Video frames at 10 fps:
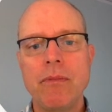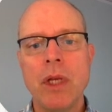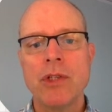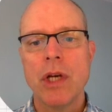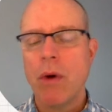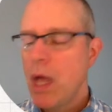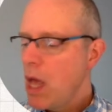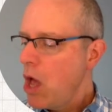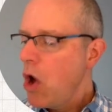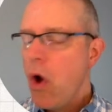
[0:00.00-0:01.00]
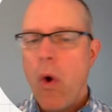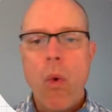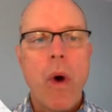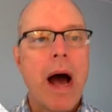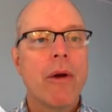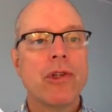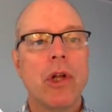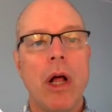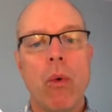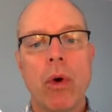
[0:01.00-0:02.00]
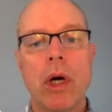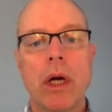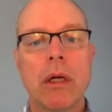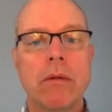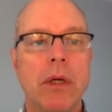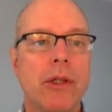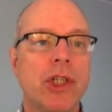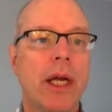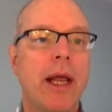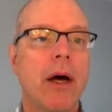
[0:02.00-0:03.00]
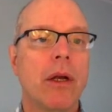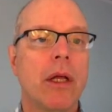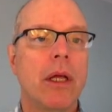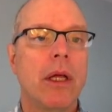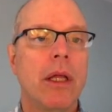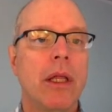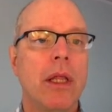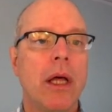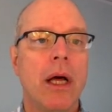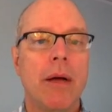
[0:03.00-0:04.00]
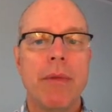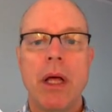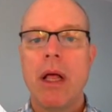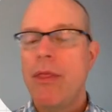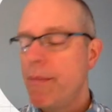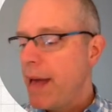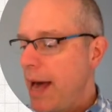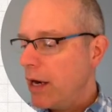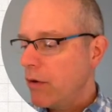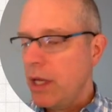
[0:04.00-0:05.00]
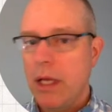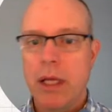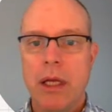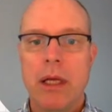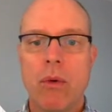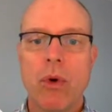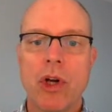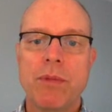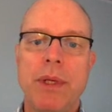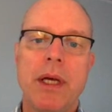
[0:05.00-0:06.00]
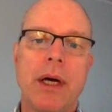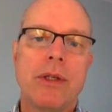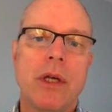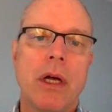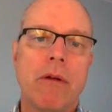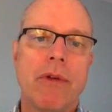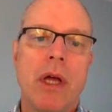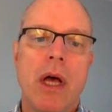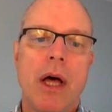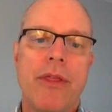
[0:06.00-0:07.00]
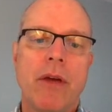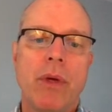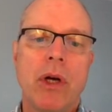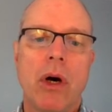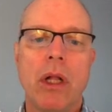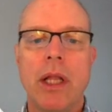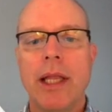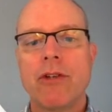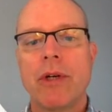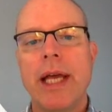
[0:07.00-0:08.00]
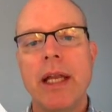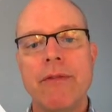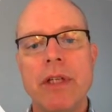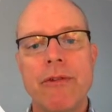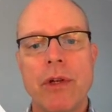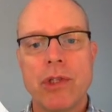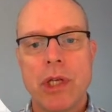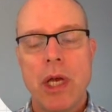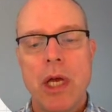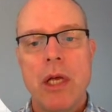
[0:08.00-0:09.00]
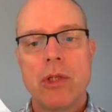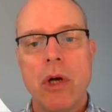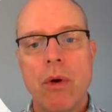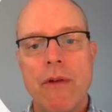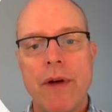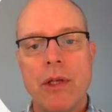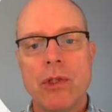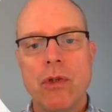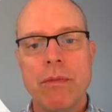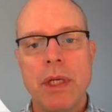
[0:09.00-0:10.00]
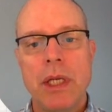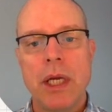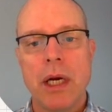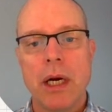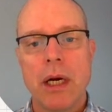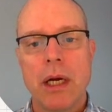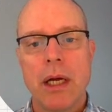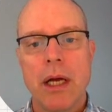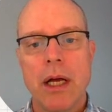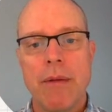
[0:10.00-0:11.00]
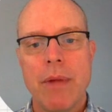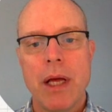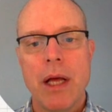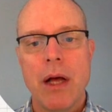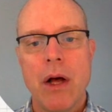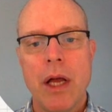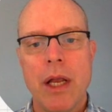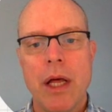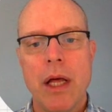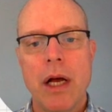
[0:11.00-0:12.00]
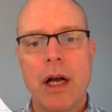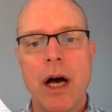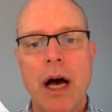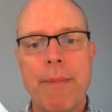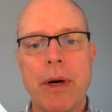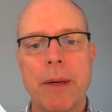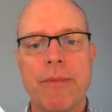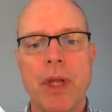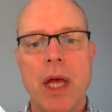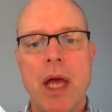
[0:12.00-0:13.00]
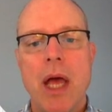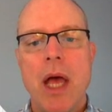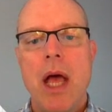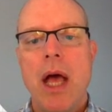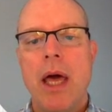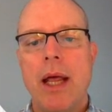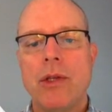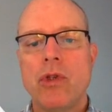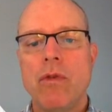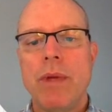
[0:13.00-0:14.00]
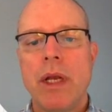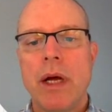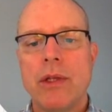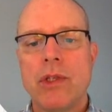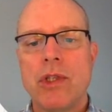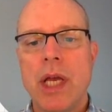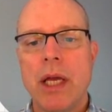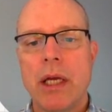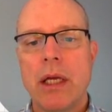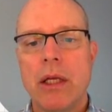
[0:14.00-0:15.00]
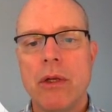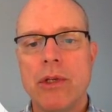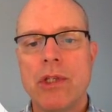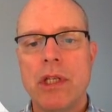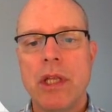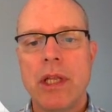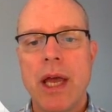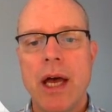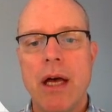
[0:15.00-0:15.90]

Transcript: So how does it all work? Well, check it out. The battery works because of a thing we call electronegative difference. So if I zoom in here on copper and I zoom in on zinc, you'll see that they